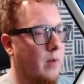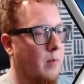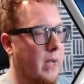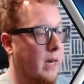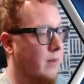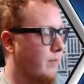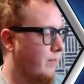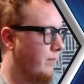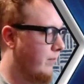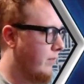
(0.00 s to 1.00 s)
Man,
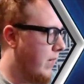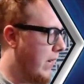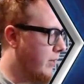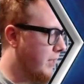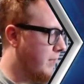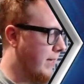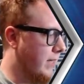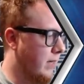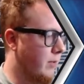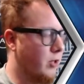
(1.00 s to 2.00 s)
I was
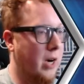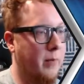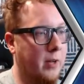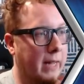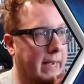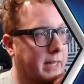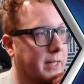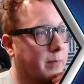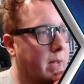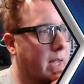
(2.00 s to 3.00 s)
expecting him to drop
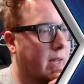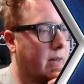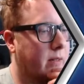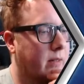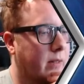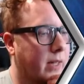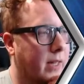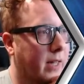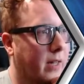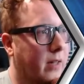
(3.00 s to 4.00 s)
Galactus mid,
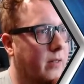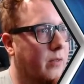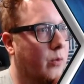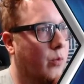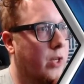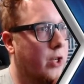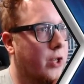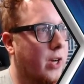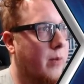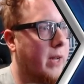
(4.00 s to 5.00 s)
and then we just
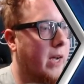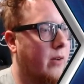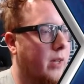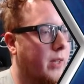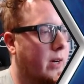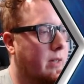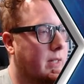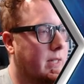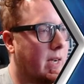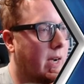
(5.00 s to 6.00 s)
shut him down right there, and
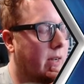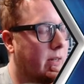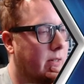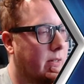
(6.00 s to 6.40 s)
it's a tie.